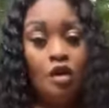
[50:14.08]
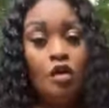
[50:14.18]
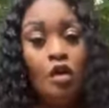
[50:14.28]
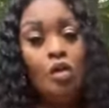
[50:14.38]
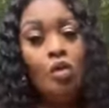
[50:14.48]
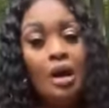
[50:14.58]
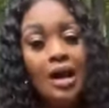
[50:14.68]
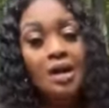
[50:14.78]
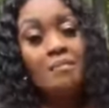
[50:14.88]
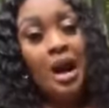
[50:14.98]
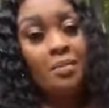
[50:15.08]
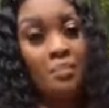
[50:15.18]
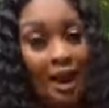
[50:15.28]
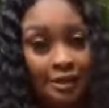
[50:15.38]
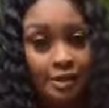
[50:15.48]
Don't look at the bad
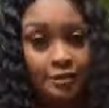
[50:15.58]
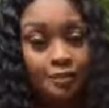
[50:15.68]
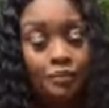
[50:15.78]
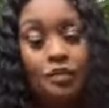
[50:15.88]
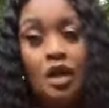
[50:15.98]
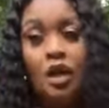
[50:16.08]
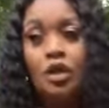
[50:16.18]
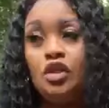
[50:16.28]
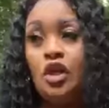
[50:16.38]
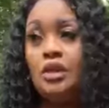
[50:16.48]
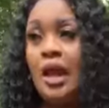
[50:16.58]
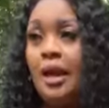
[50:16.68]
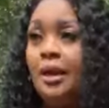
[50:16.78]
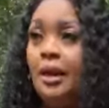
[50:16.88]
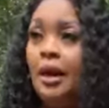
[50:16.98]
parts. You know, just like